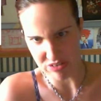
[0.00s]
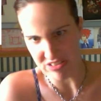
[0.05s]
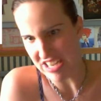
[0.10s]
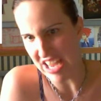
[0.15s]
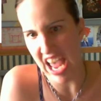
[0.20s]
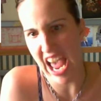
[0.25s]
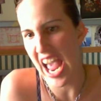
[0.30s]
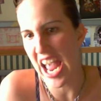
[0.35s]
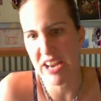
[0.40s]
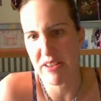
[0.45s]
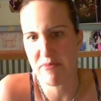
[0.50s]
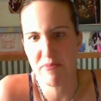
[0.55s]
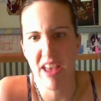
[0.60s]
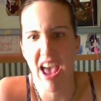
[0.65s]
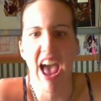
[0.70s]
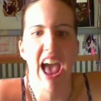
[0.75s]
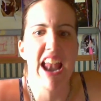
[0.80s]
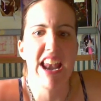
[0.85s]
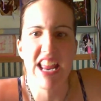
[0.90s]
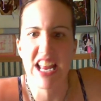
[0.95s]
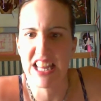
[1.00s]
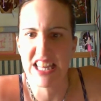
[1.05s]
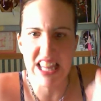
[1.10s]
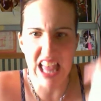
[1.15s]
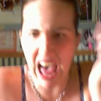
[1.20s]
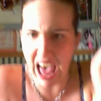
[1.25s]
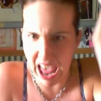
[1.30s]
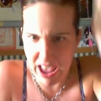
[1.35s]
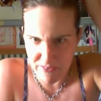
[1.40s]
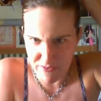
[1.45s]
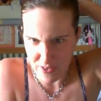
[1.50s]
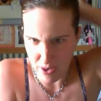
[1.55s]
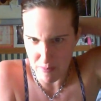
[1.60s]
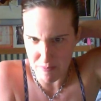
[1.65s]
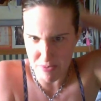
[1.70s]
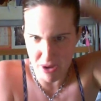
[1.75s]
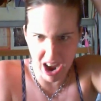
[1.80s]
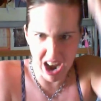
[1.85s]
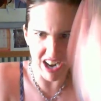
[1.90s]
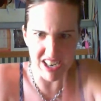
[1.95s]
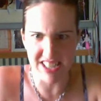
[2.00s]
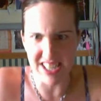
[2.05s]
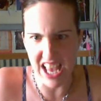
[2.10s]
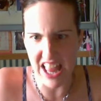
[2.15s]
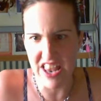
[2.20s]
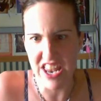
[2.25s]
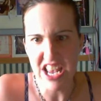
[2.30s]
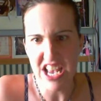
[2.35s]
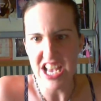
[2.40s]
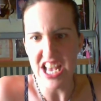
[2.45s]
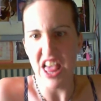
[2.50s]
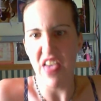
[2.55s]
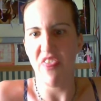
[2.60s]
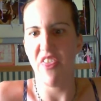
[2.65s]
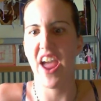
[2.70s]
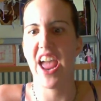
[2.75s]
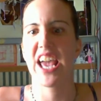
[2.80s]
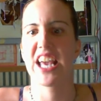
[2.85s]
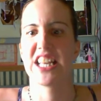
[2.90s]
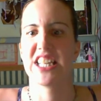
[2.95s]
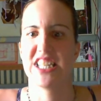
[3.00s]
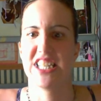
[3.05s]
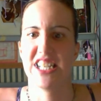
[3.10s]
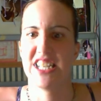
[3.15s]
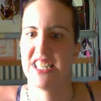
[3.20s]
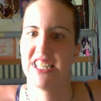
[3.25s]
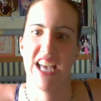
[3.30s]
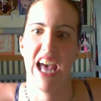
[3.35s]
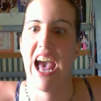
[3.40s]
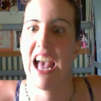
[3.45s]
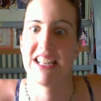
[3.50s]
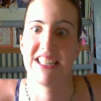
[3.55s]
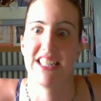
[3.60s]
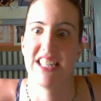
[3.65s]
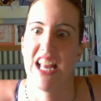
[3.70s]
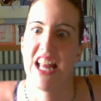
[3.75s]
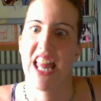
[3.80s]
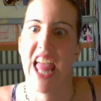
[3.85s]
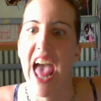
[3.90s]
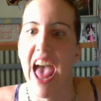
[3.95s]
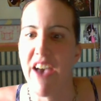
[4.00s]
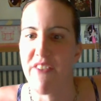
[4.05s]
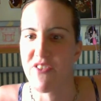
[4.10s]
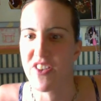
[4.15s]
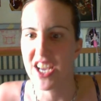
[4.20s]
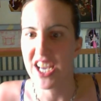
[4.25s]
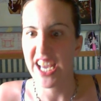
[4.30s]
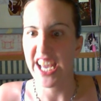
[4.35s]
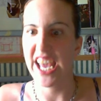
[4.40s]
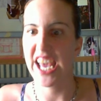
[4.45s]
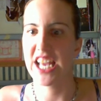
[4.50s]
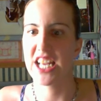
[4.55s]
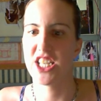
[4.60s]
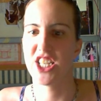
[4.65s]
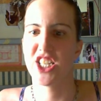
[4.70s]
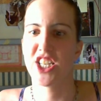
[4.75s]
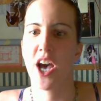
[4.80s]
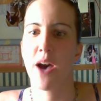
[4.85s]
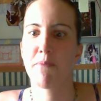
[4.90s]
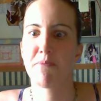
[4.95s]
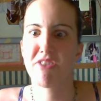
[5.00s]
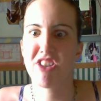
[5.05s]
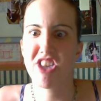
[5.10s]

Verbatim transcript: hate any life a person thinks desires to live. It is up to